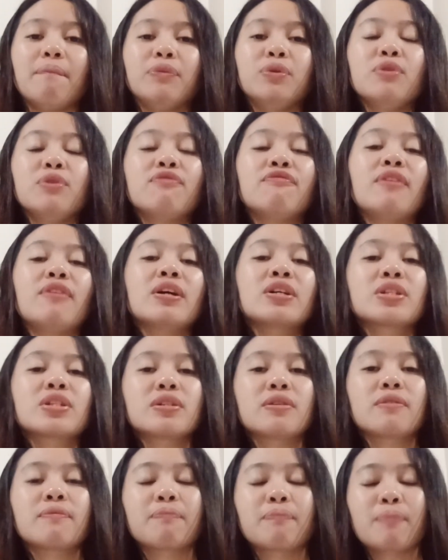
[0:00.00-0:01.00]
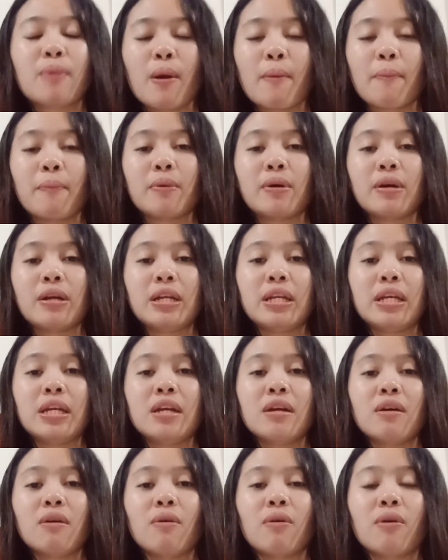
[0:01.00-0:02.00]
do function
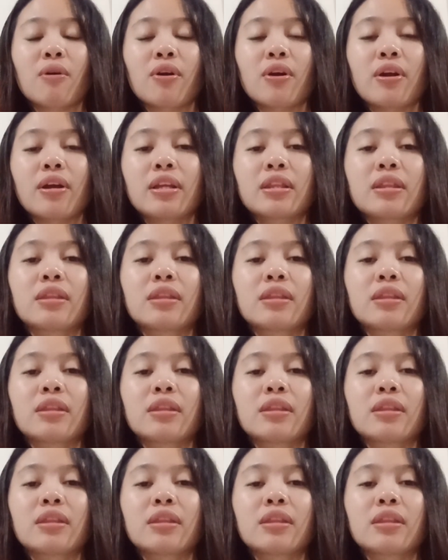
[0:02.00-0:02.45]
properly, or